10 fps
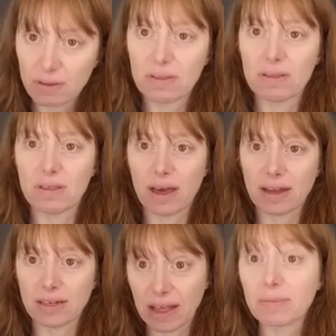that
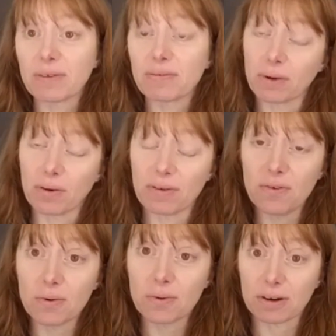development from going
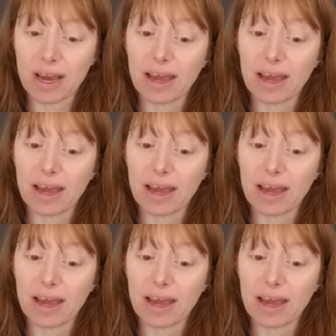forward.